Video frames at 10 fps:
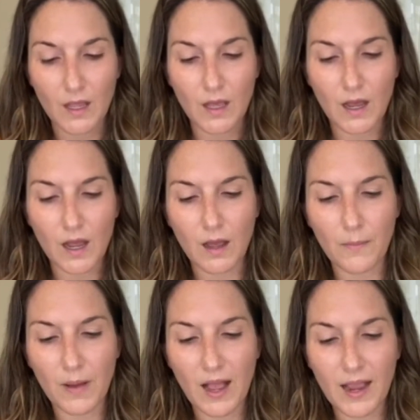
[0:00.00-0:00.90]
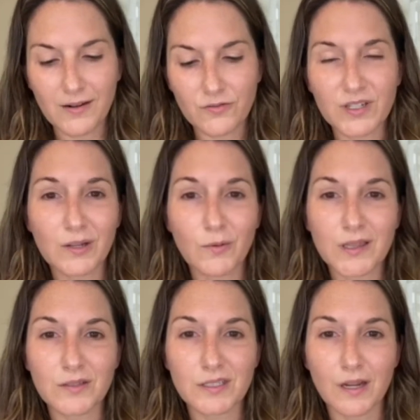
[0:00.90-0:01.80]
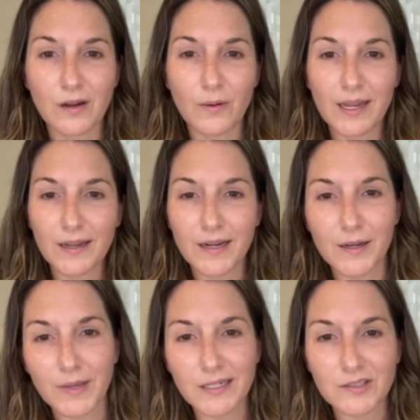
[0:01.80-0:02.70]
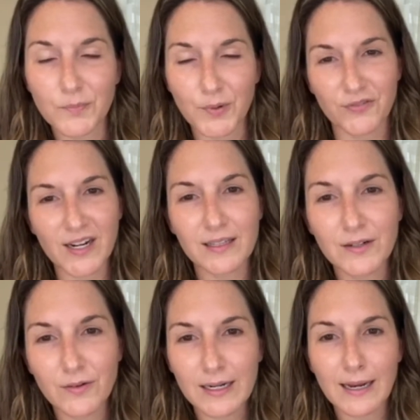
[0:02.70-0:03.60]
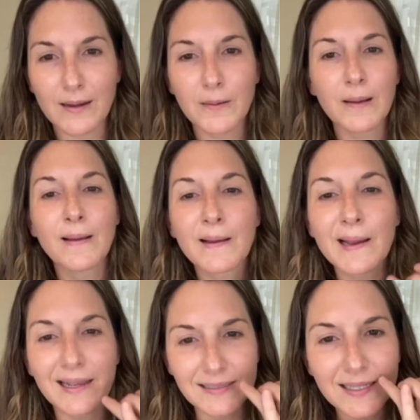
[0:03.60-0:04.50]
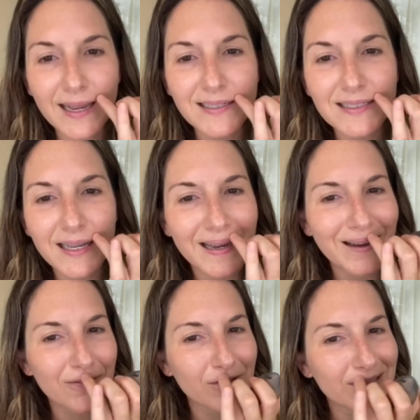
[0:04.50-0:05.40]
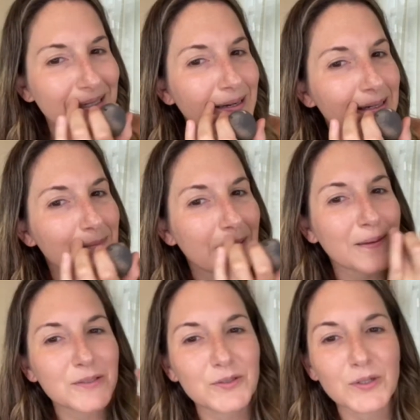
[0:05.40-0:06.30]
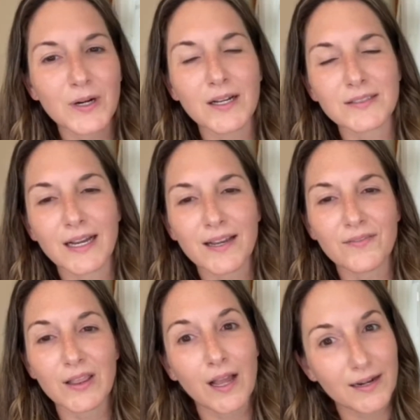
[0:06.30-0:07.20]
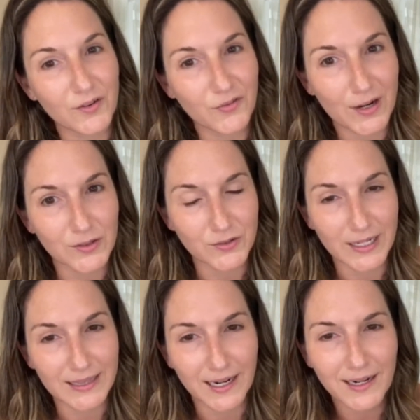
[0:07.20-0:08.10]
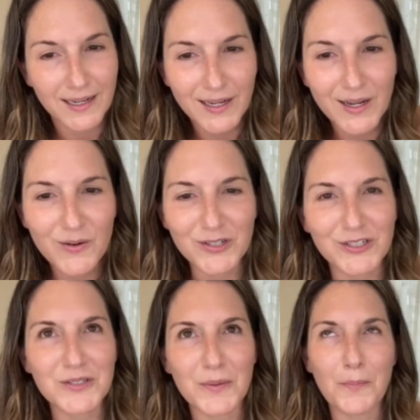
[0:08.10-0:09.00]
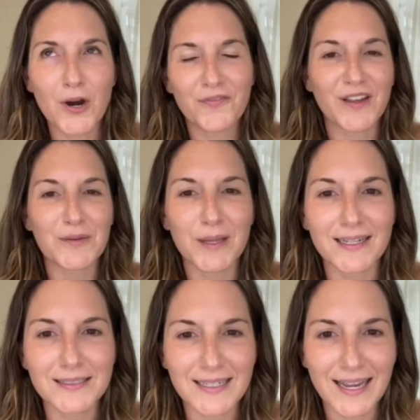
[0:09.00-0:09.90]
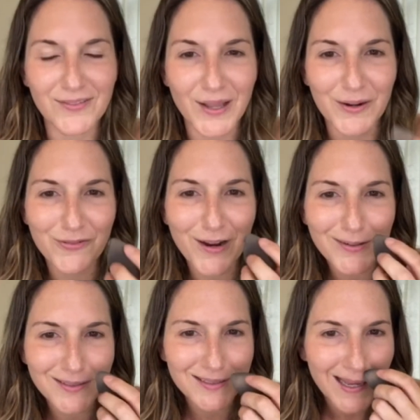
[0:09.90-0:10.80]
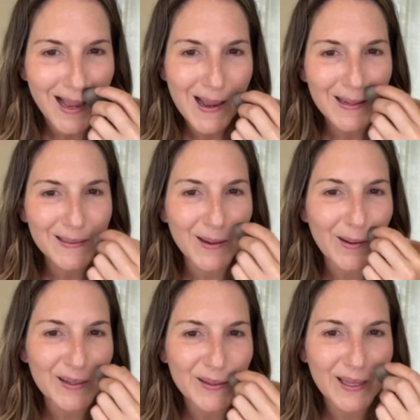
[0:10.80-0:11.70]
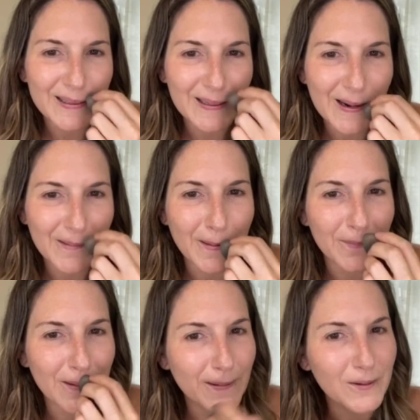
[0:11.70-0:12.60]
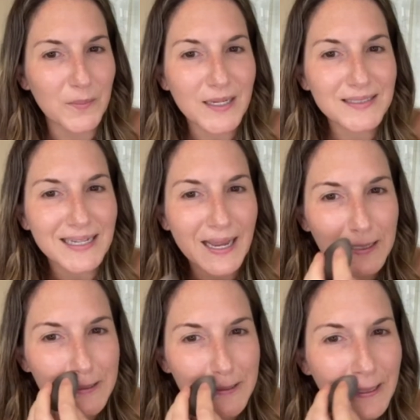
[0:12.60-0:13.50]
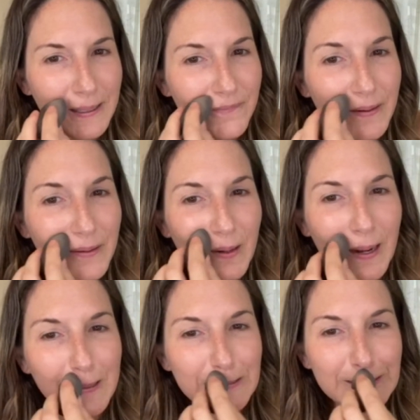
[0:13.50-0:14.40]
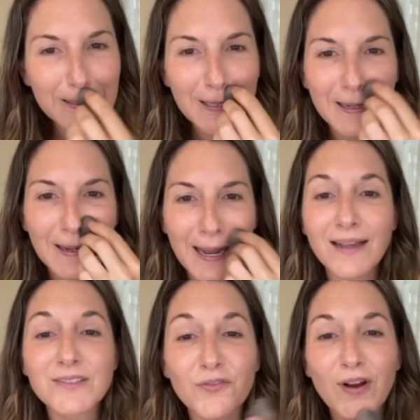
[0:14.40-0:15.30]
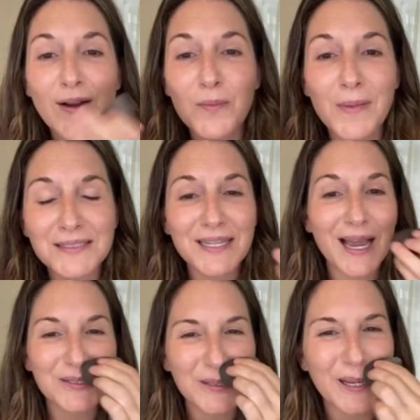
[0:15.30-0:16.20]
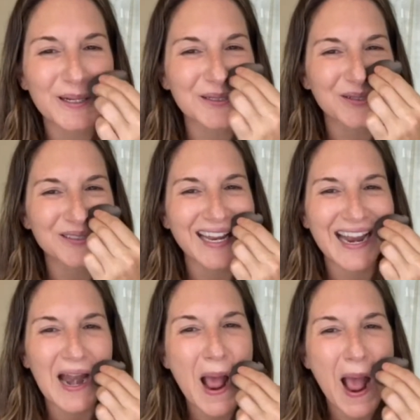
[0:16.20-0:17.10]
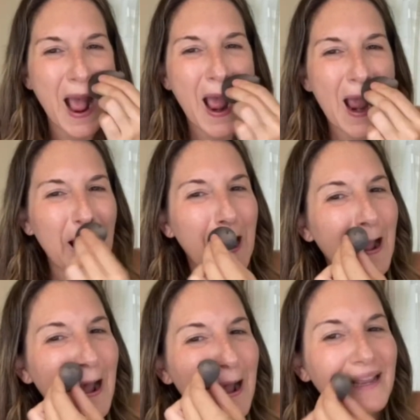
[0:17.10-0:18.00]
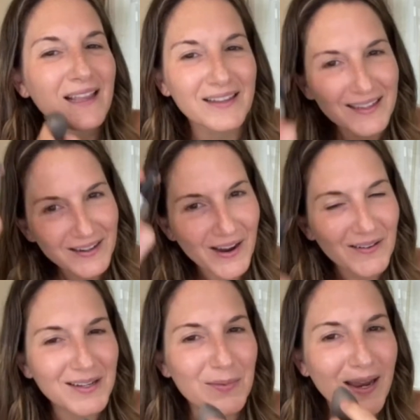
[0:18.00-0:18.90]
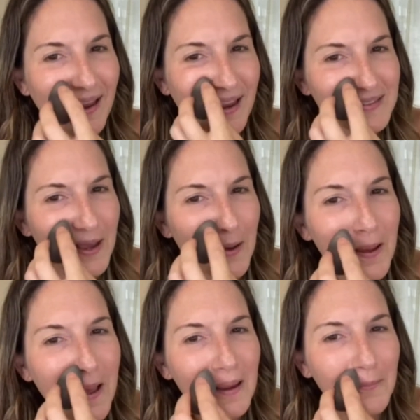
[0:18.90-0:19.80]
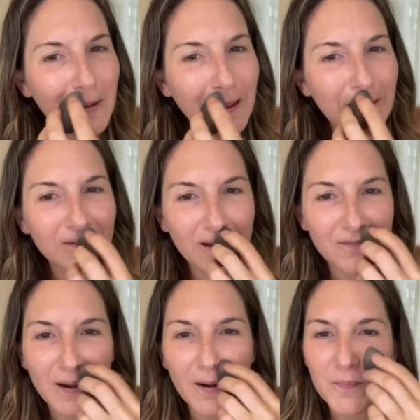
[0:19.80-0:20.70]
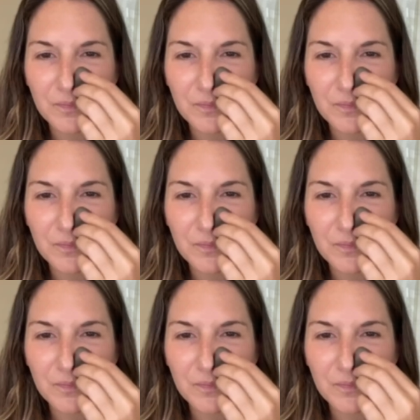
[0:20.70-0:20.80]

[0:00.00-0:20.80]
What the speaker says: I don't really want those to go away, and I'm like super freckly right now. Yes, as if you've seen any of my other tutorials, I have a line of freckles right there, which is perfect place to have a line of freckles. So I do like to cover up my freckle mustache. If anyone else has a freckle mustache and can associate, give me a heads up, give me a high five there.